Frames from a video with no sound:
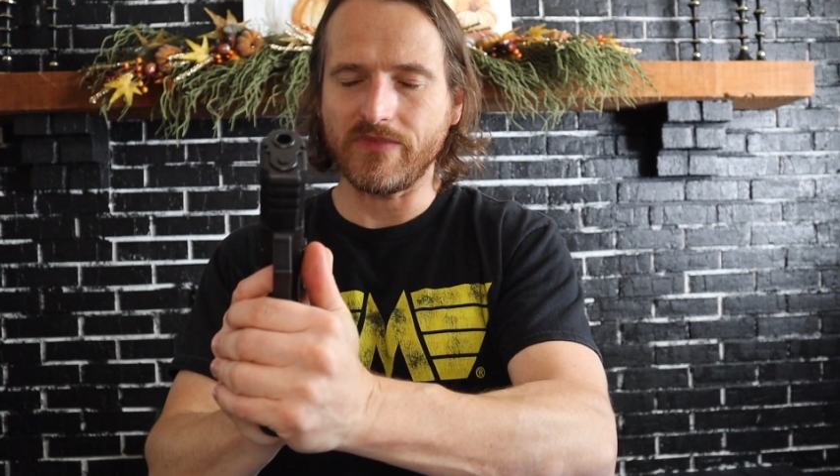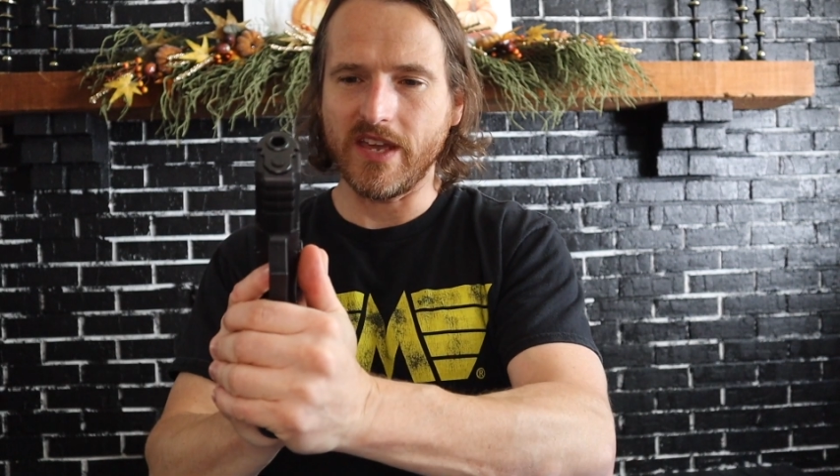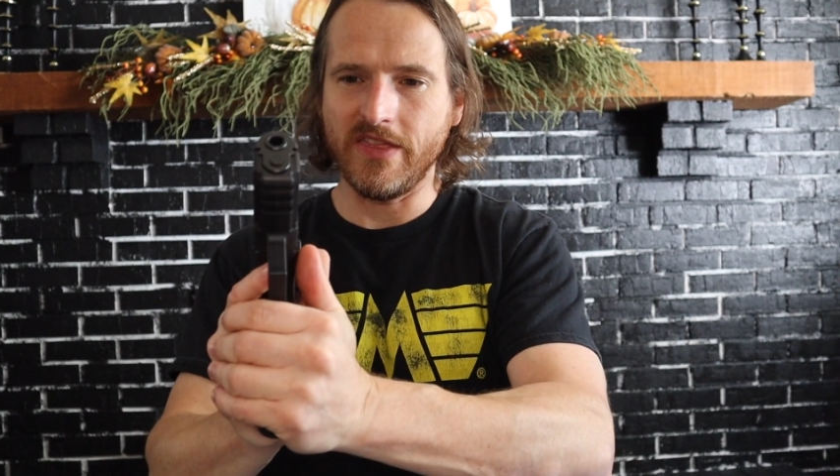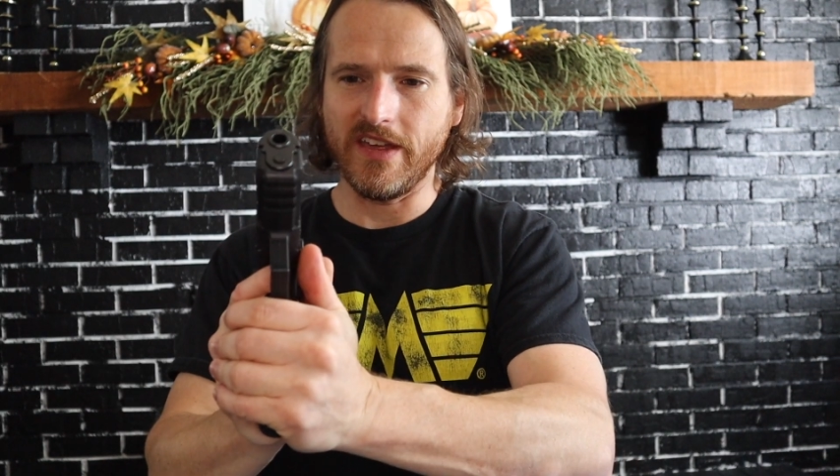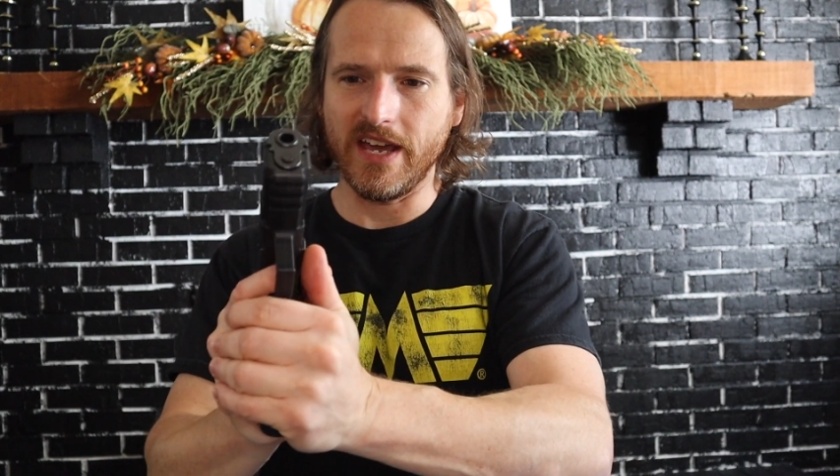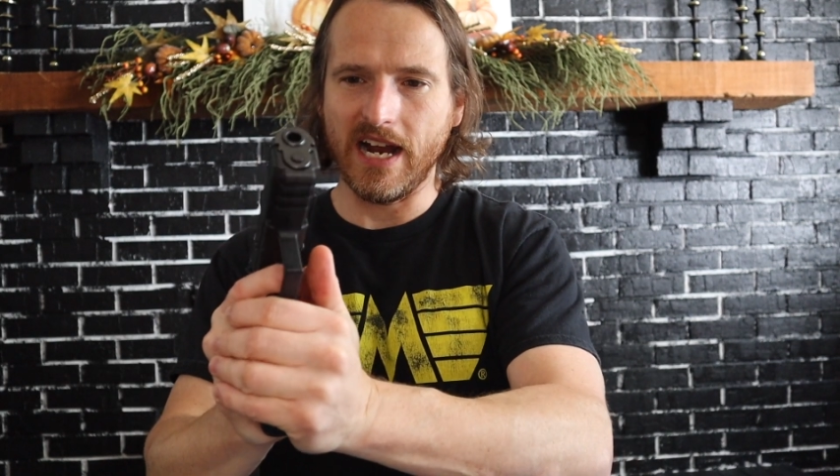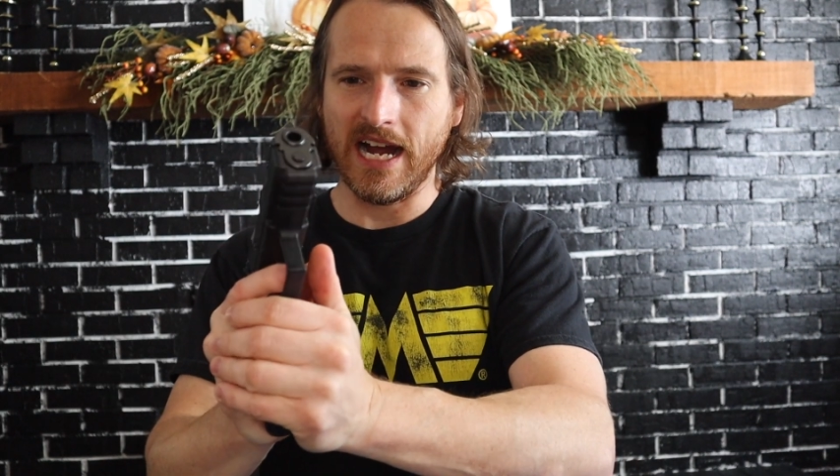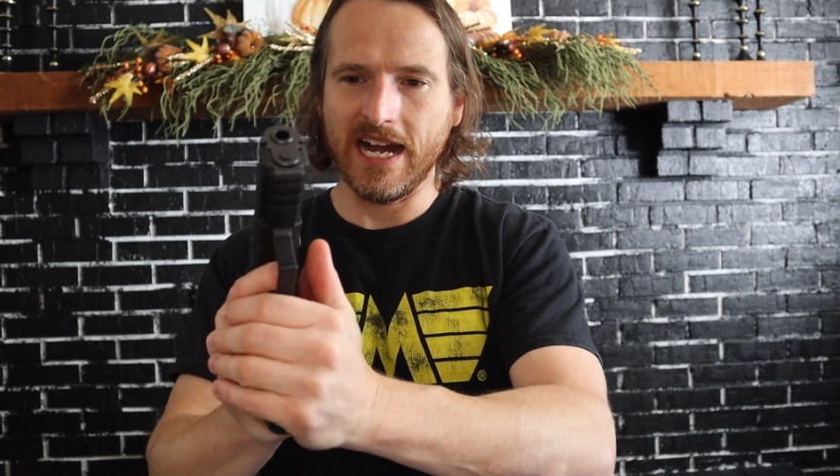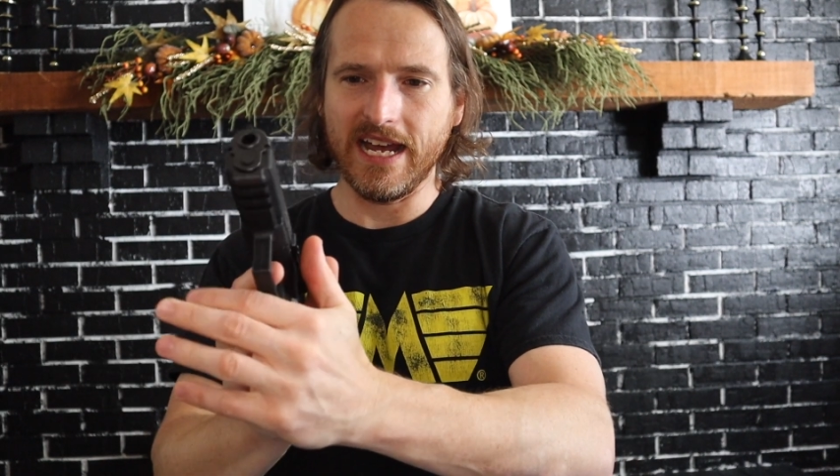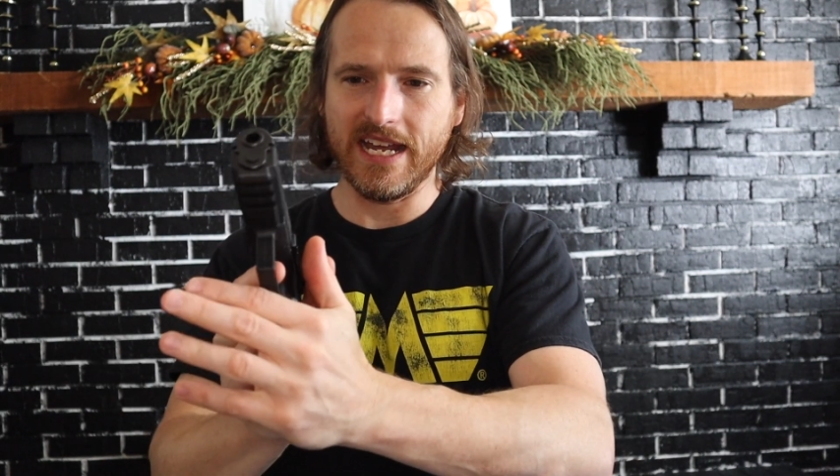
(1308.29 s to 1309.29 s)
that
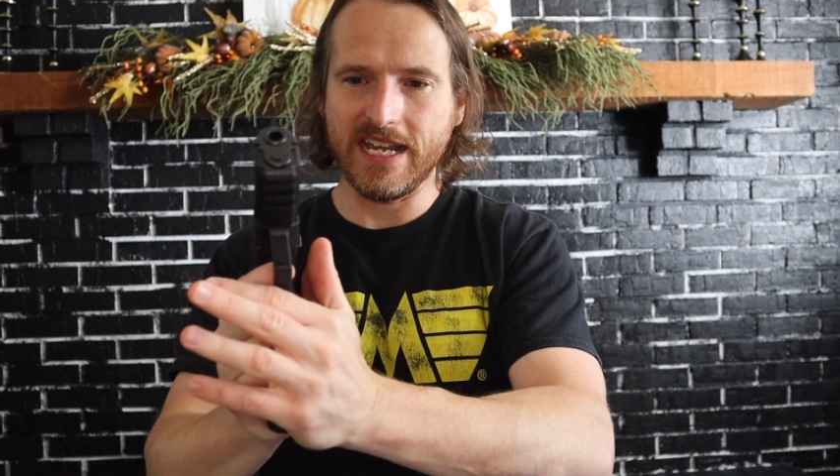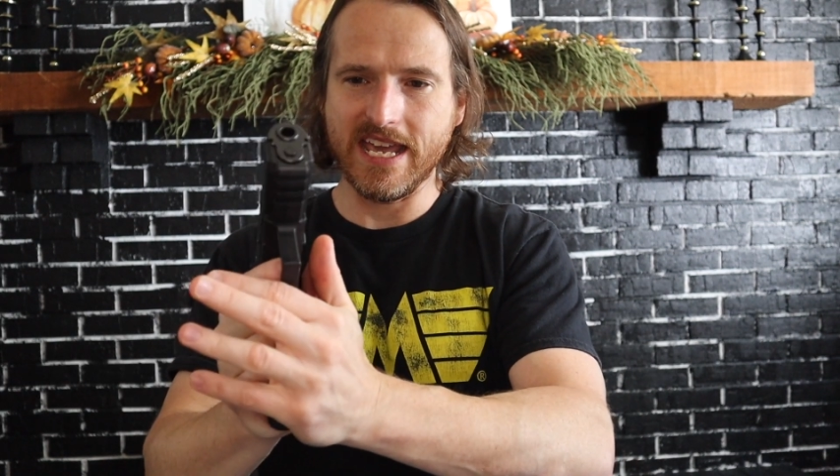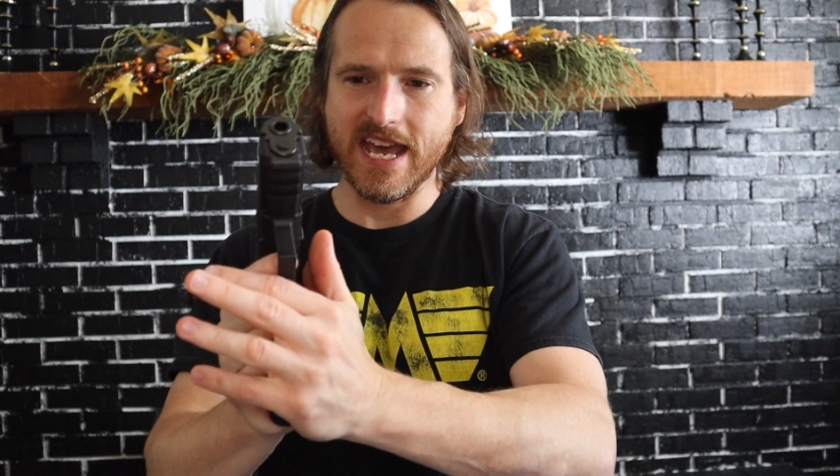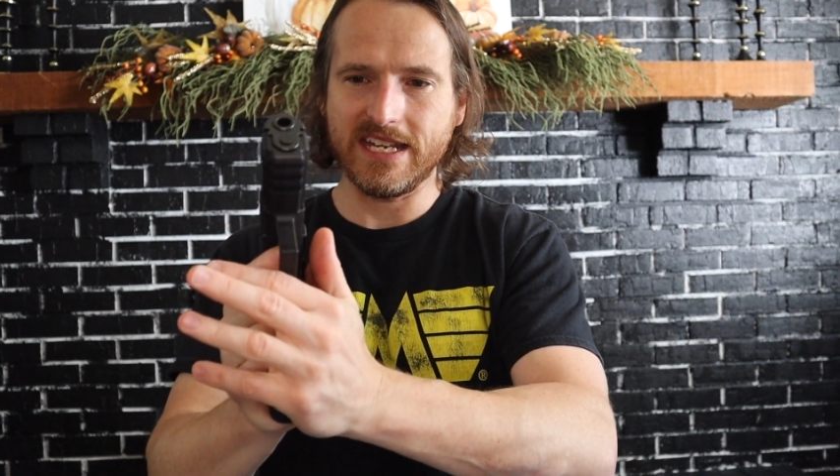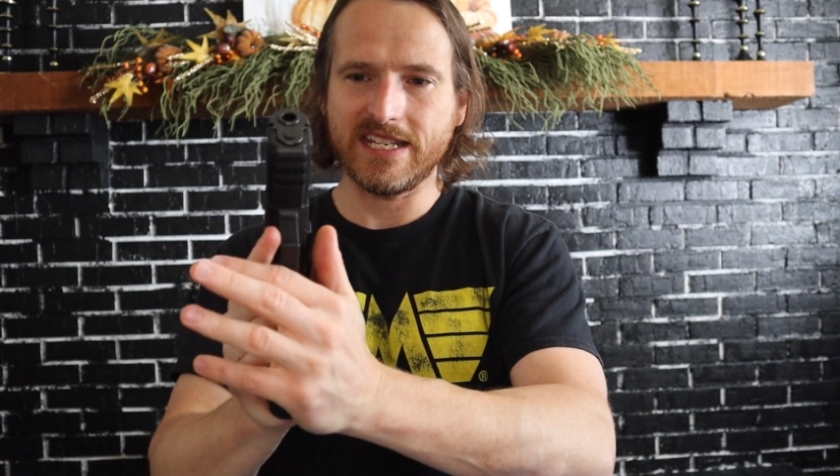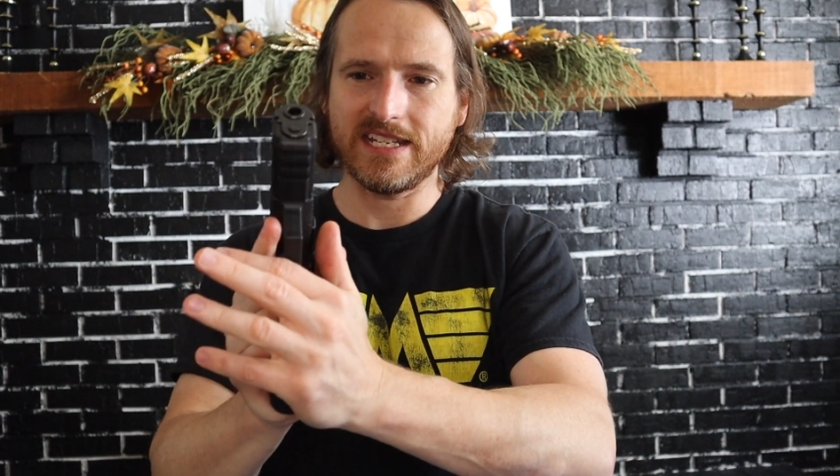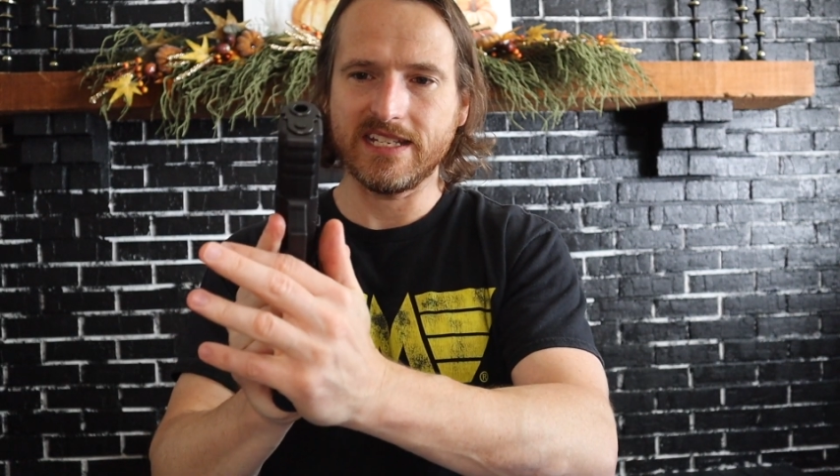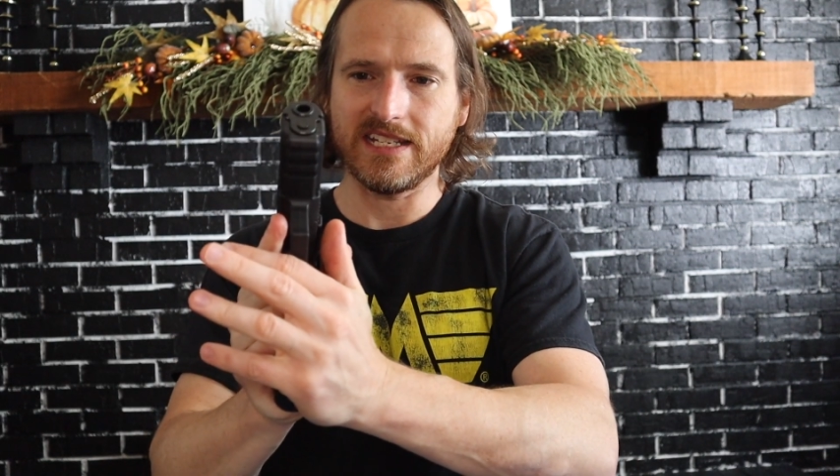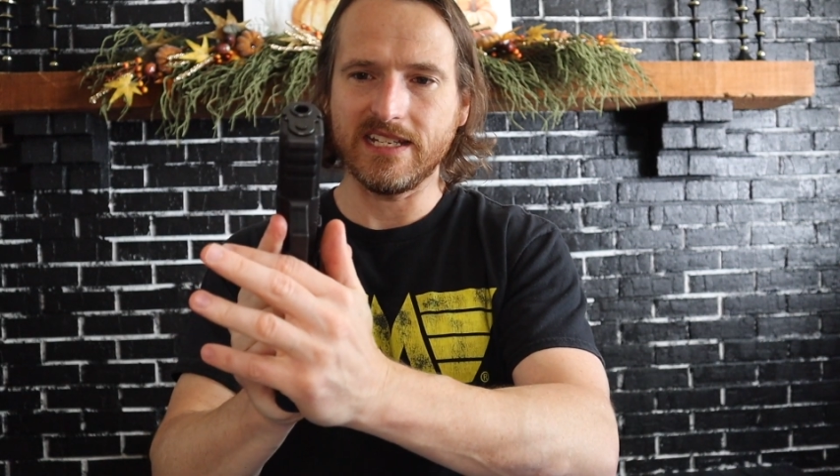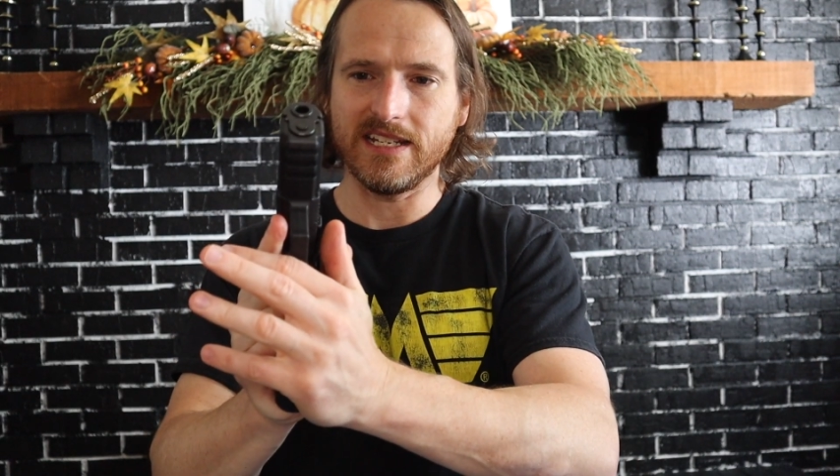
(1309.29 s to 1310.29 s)
I get
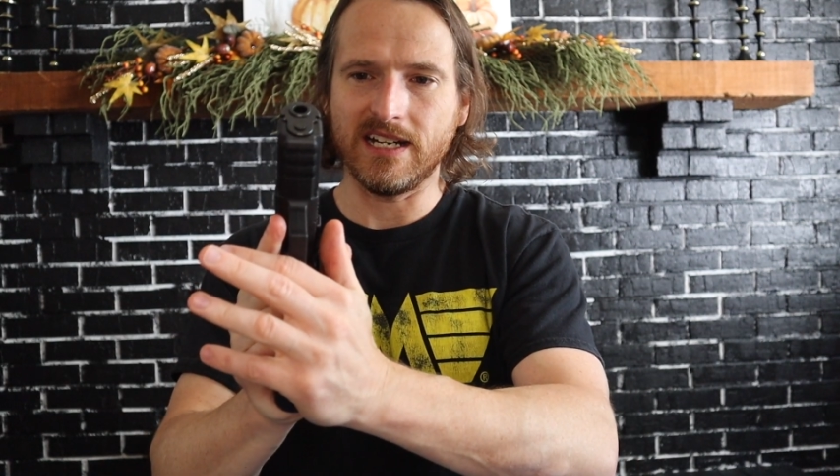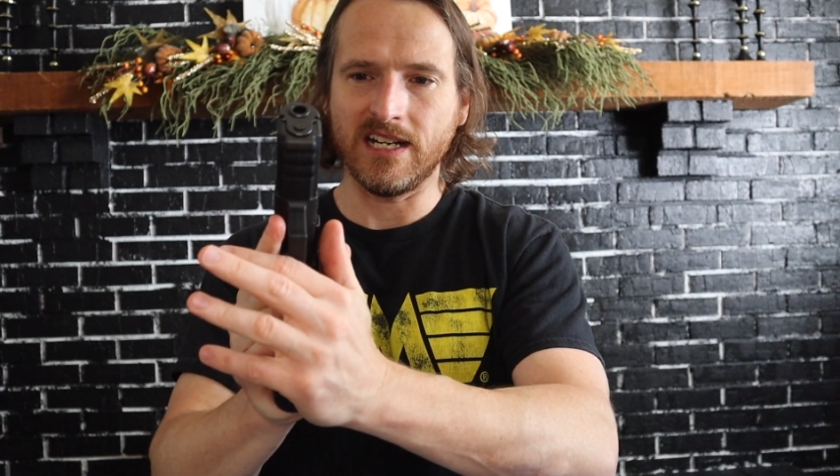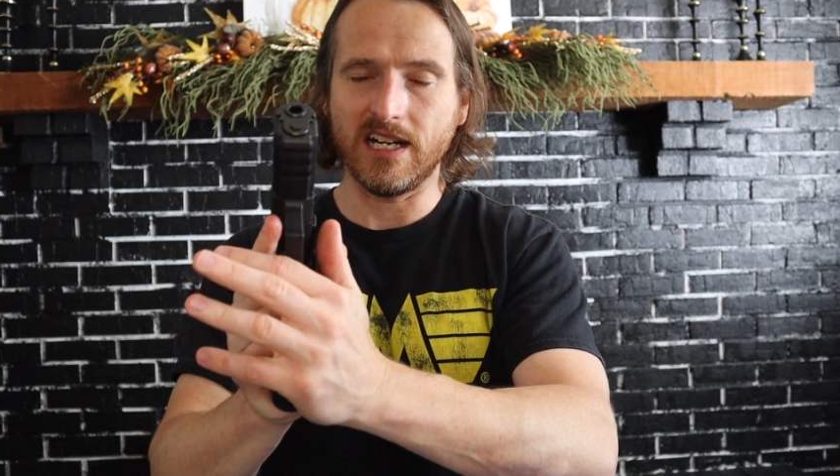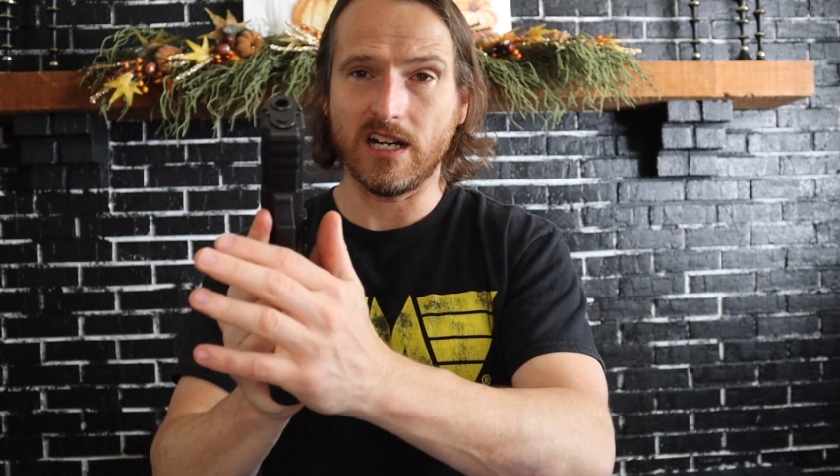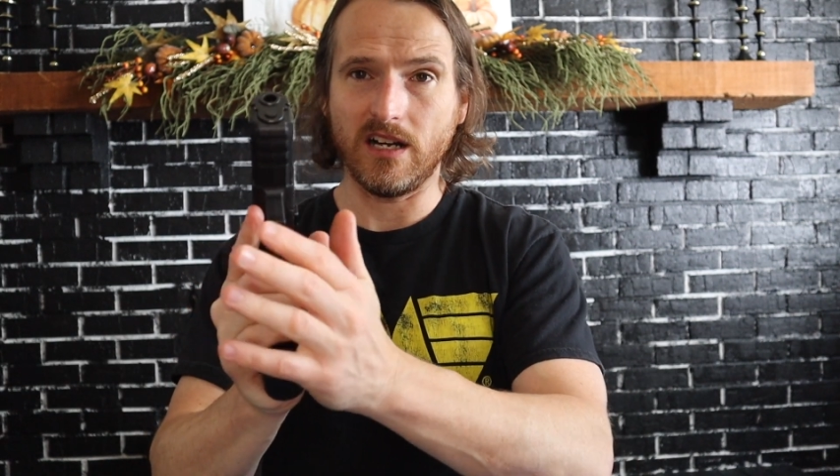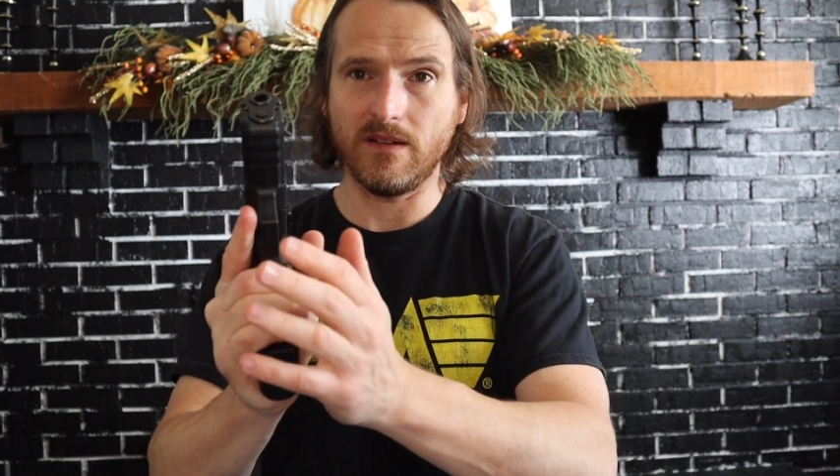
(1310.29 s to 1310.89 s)
on